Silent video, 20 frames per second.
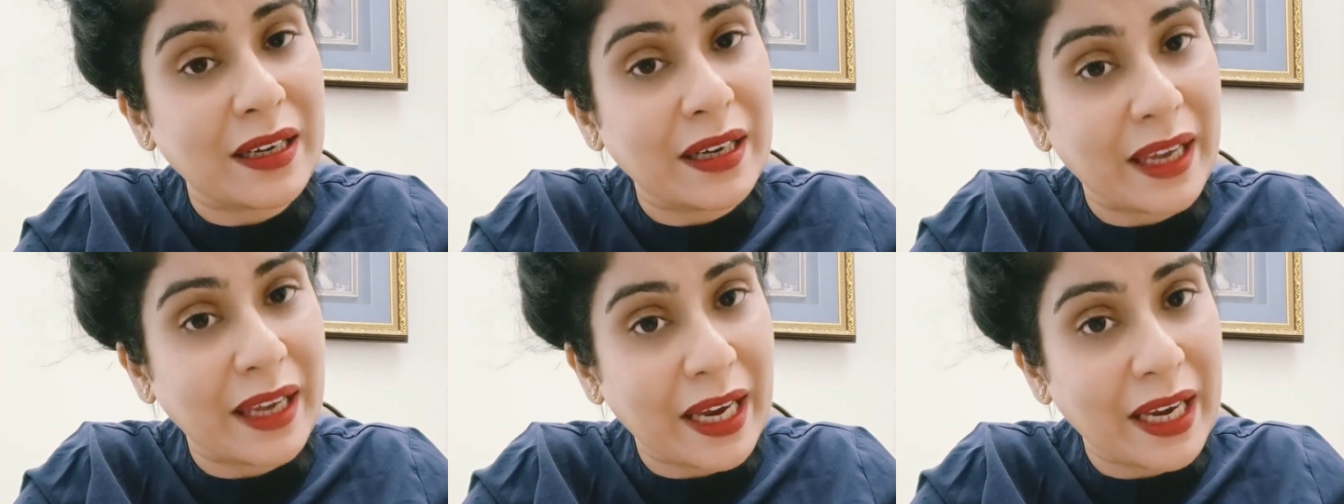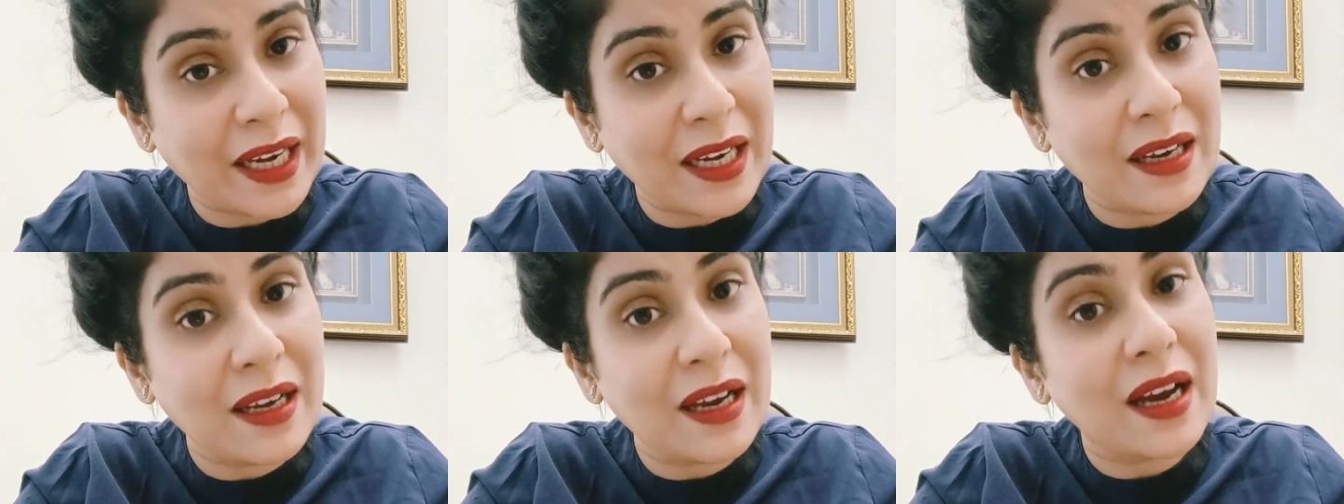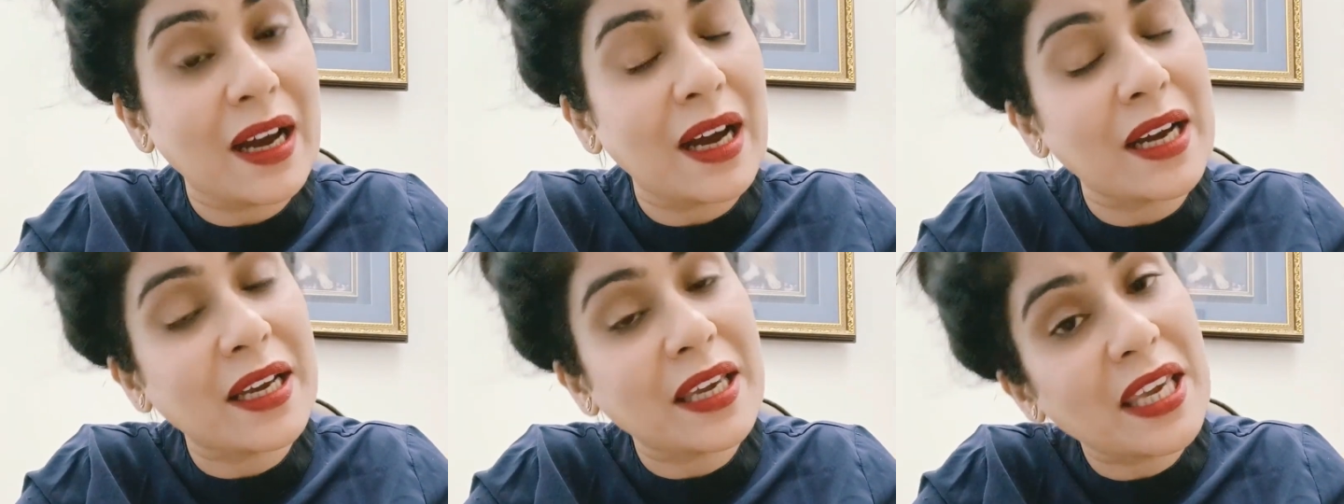head
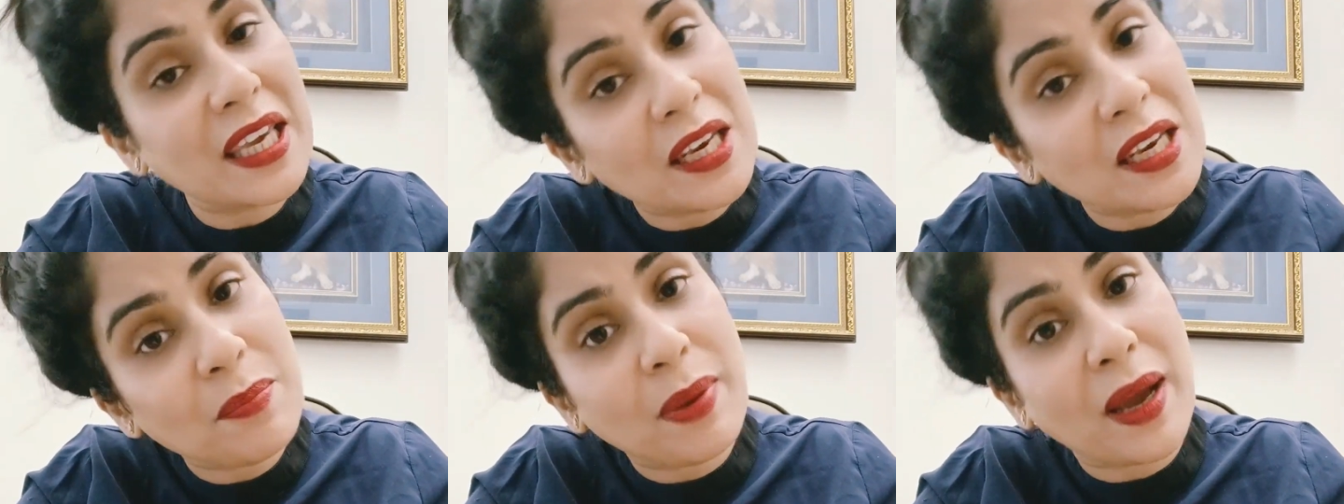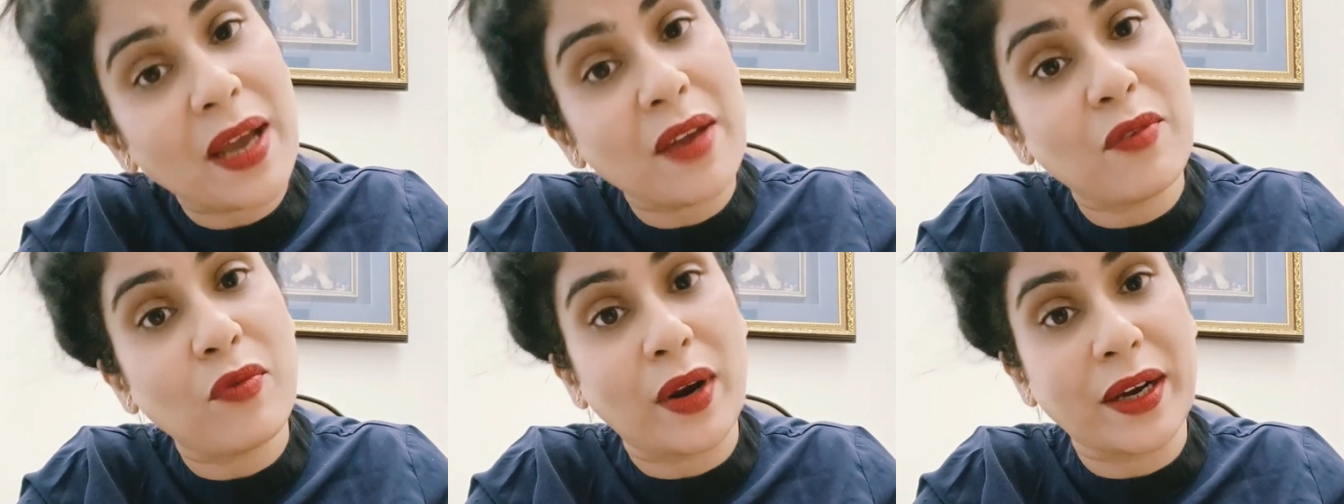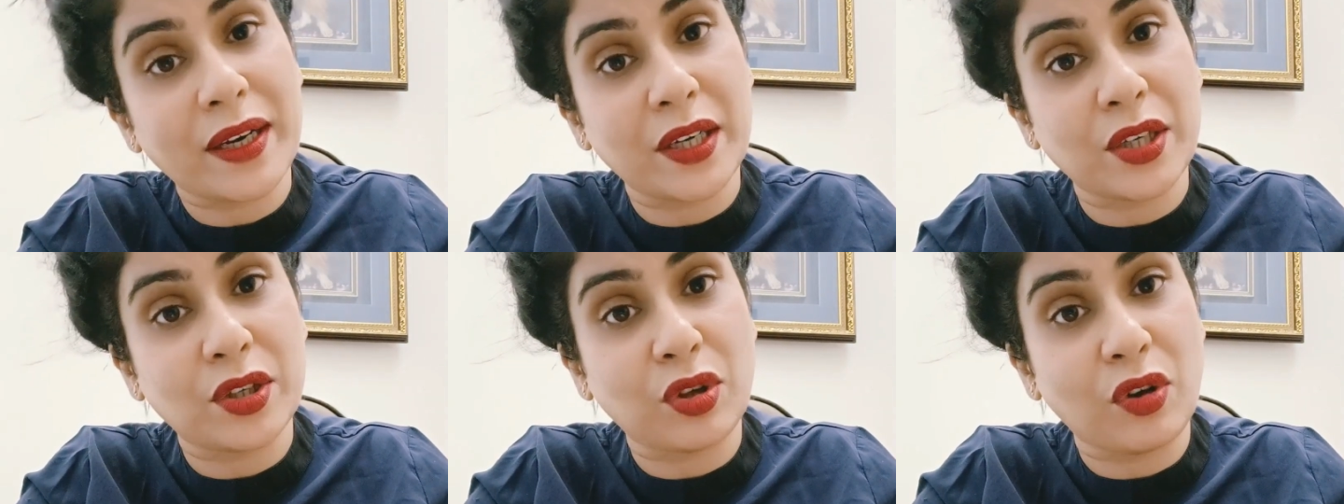again by
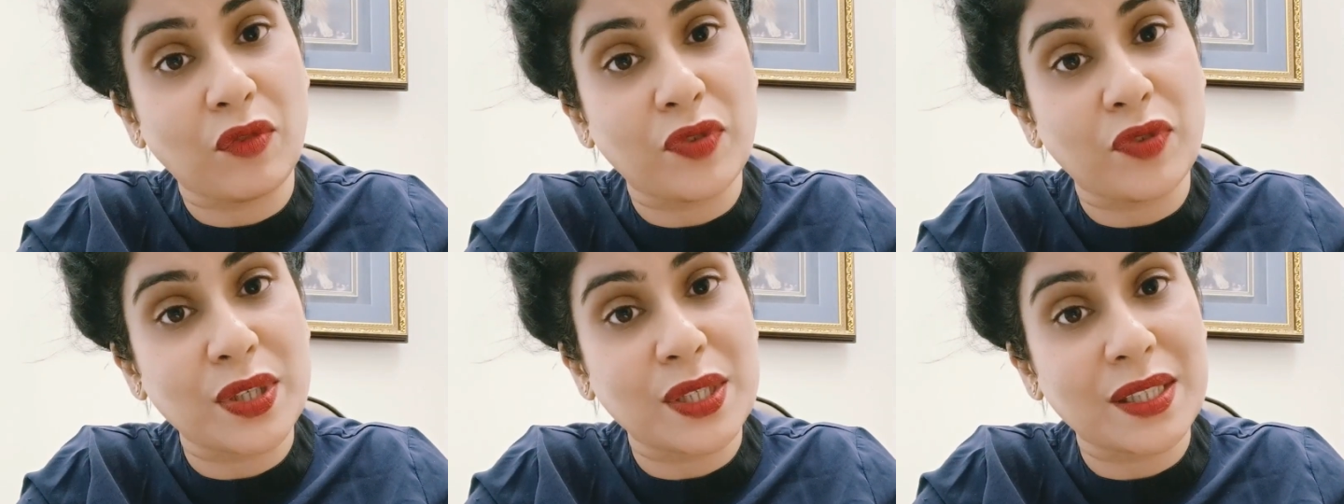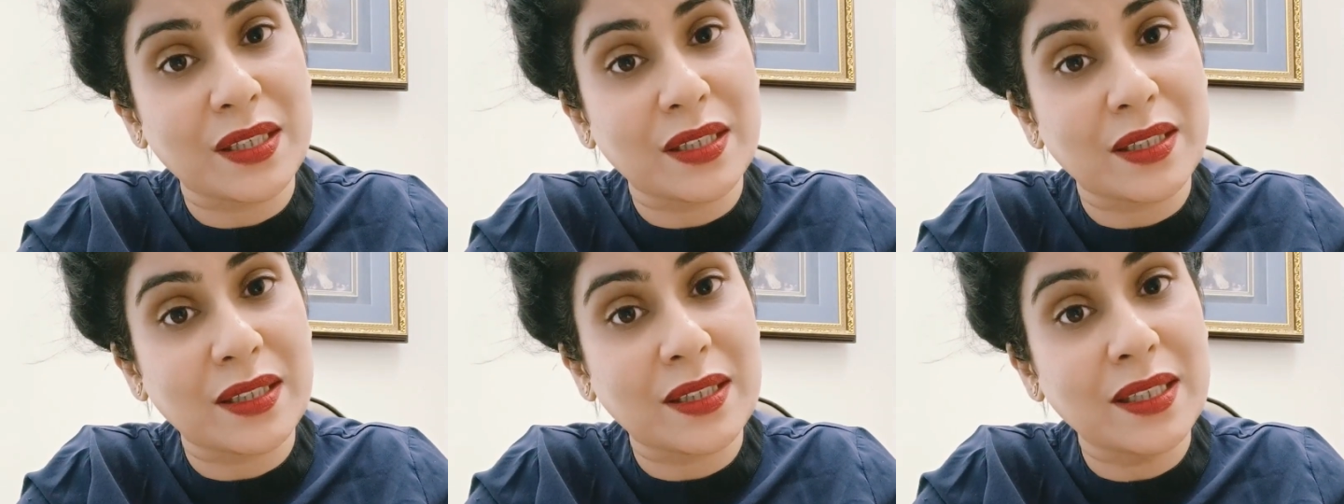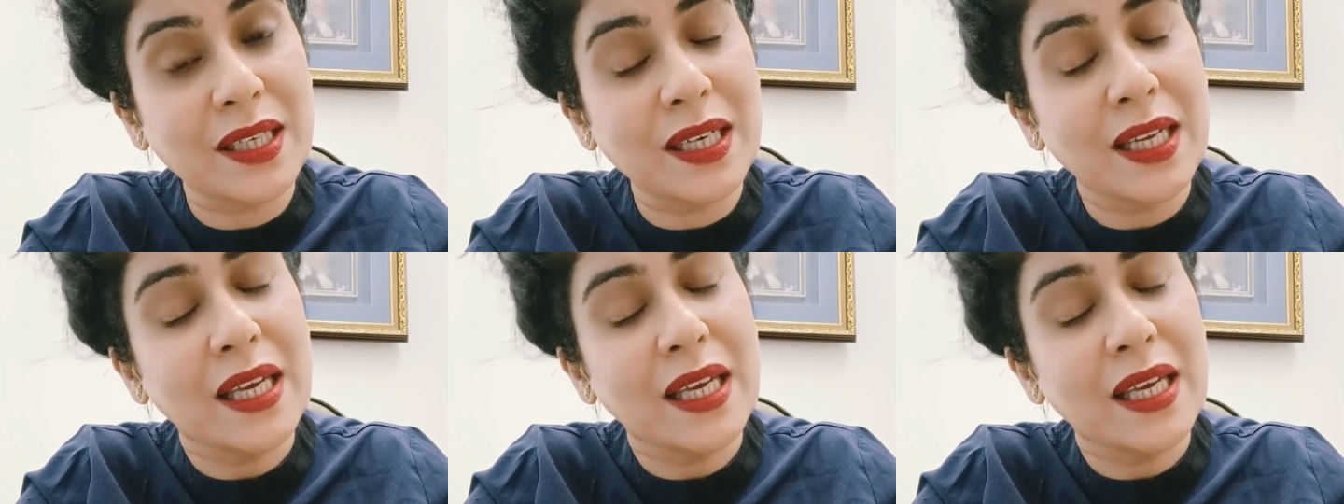1/8 of a circle